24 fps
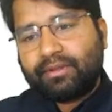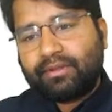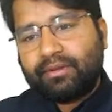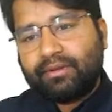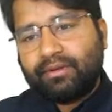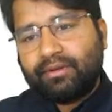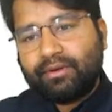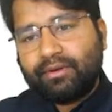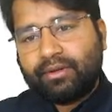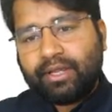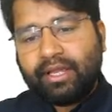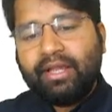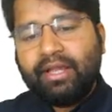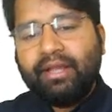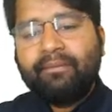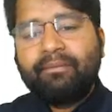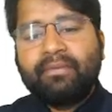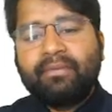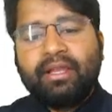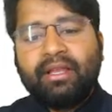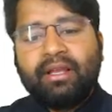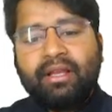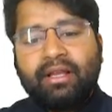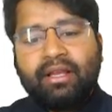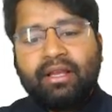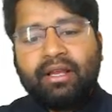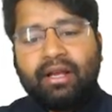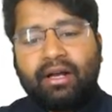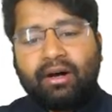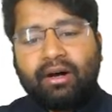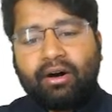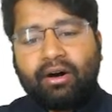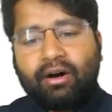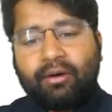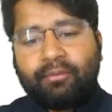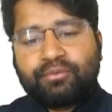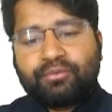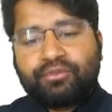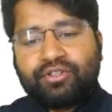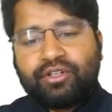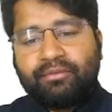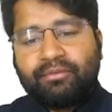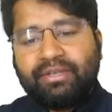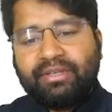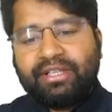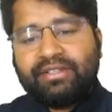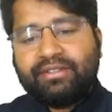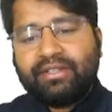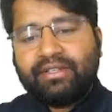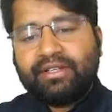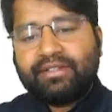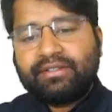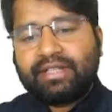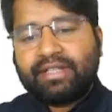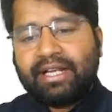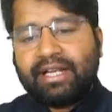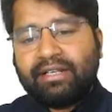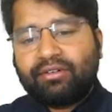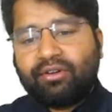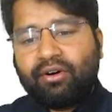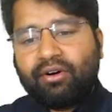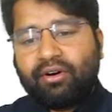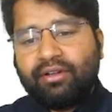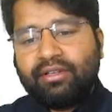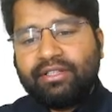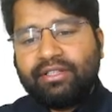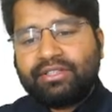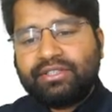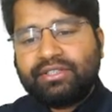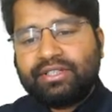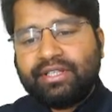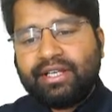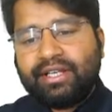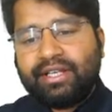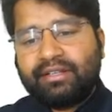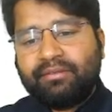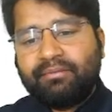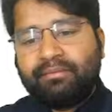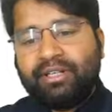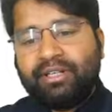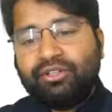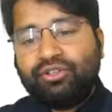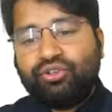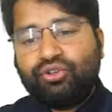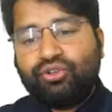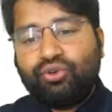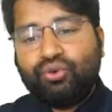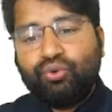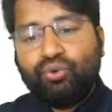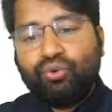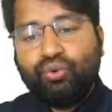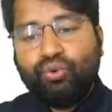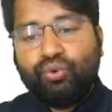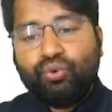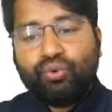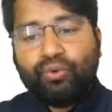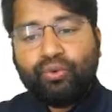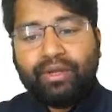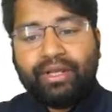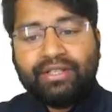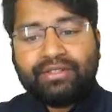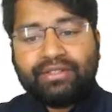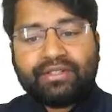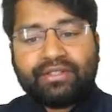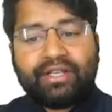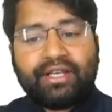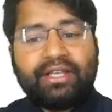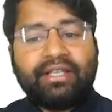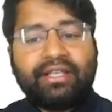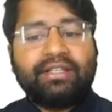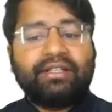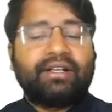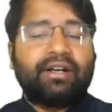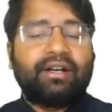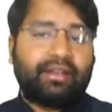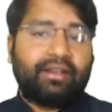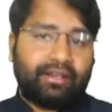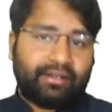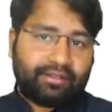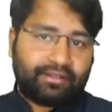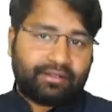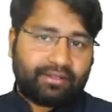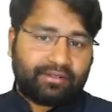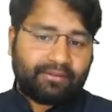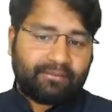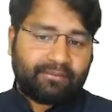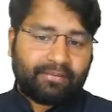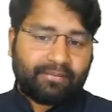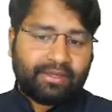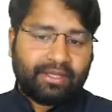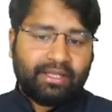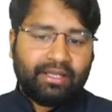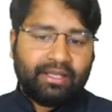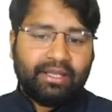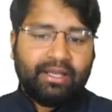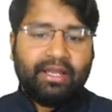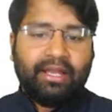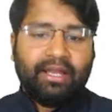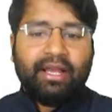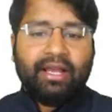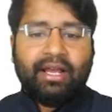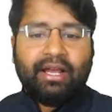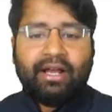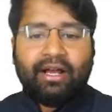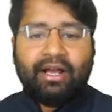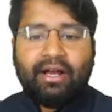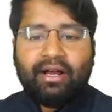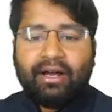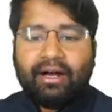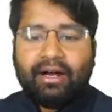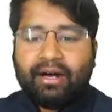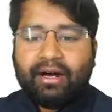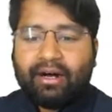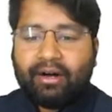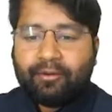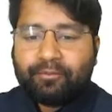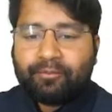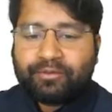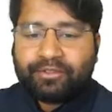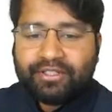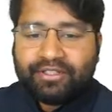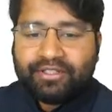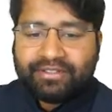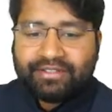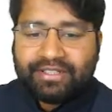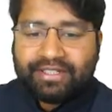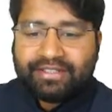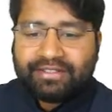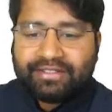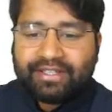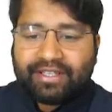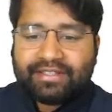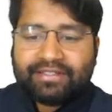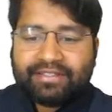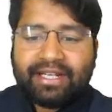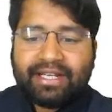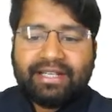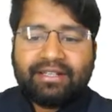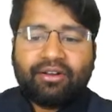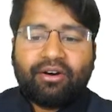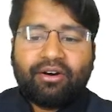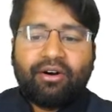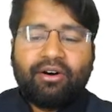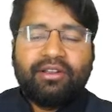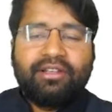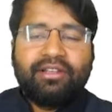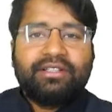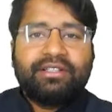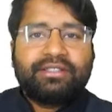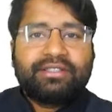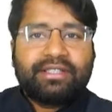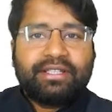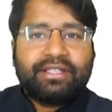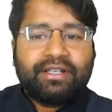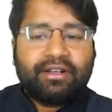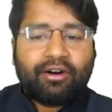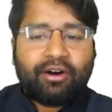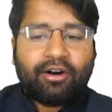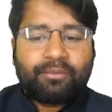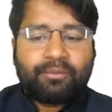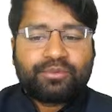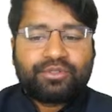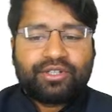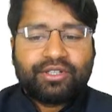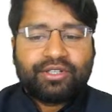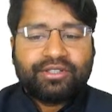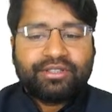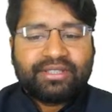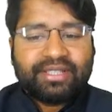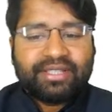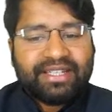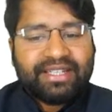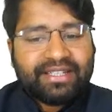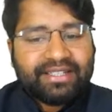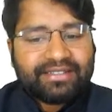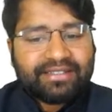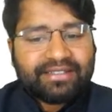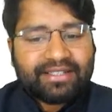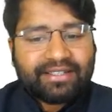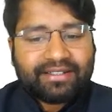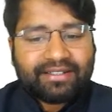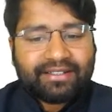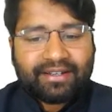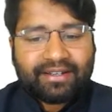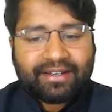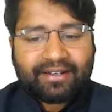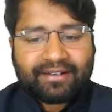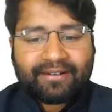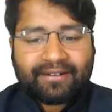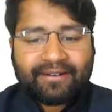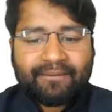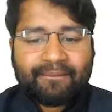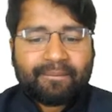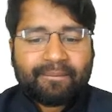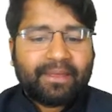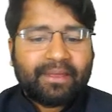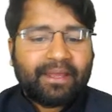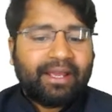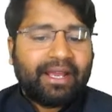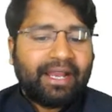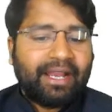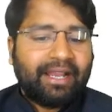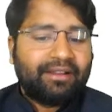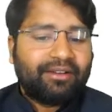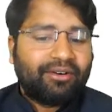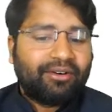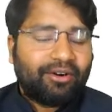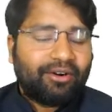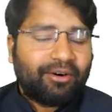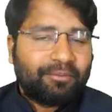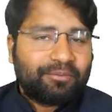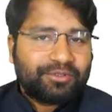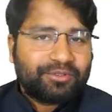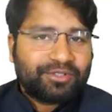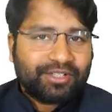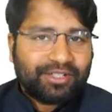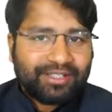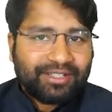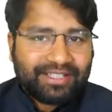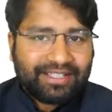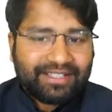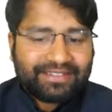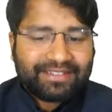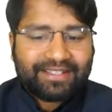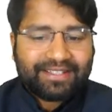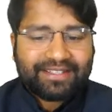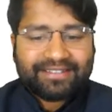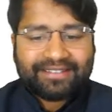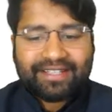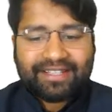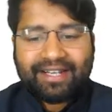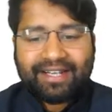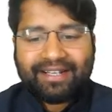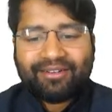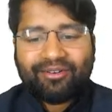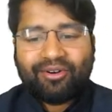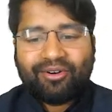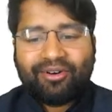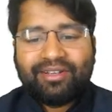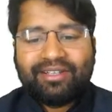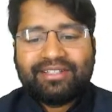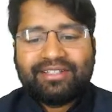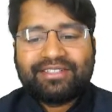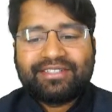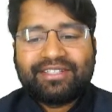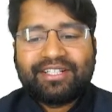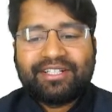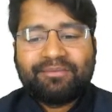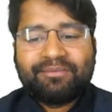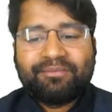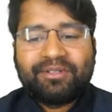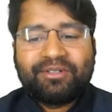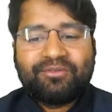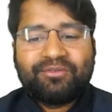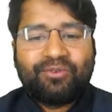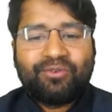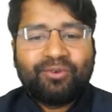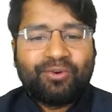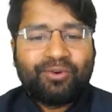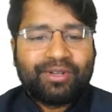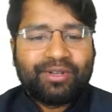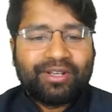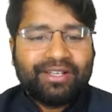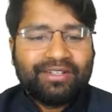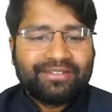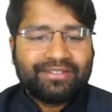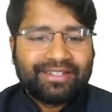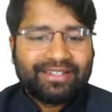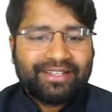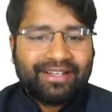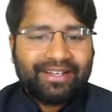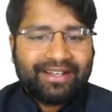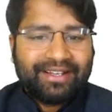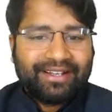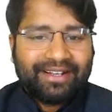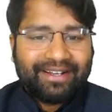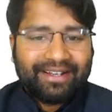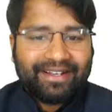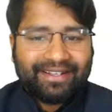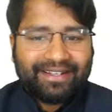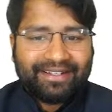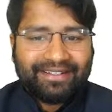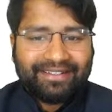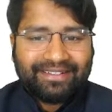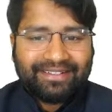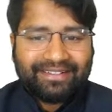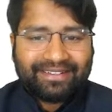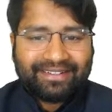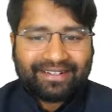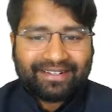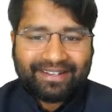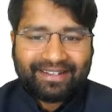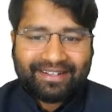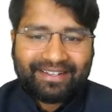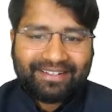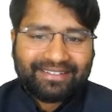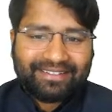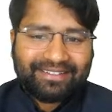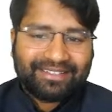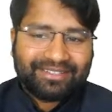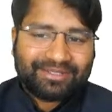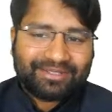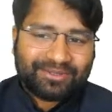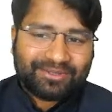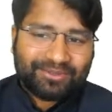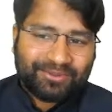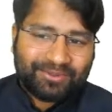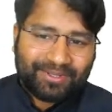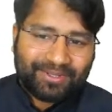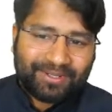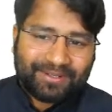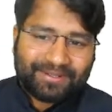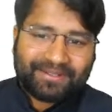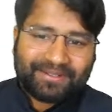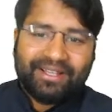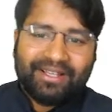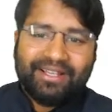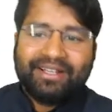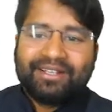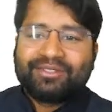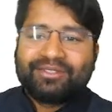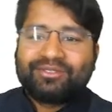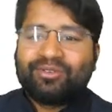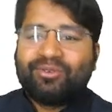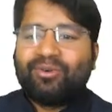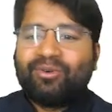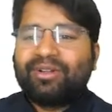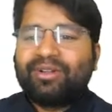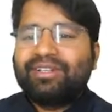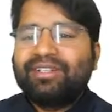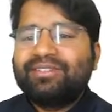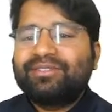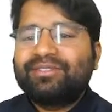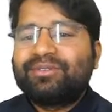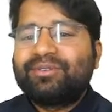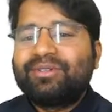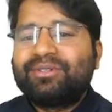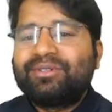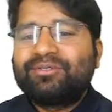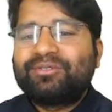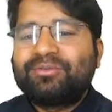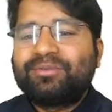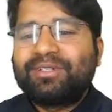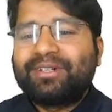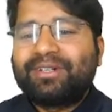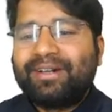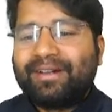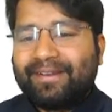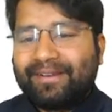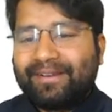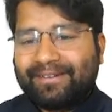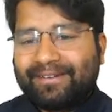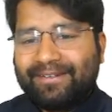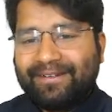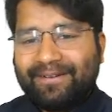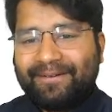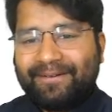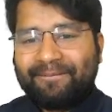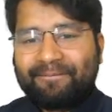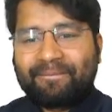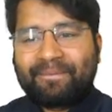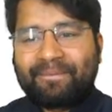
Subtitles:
Okay. Option B says that only statement 2 is incorrect. Option C says that only option 3 is incorrect, and option D says that only statement 4 is incorrect, students. So what is going to be correct here?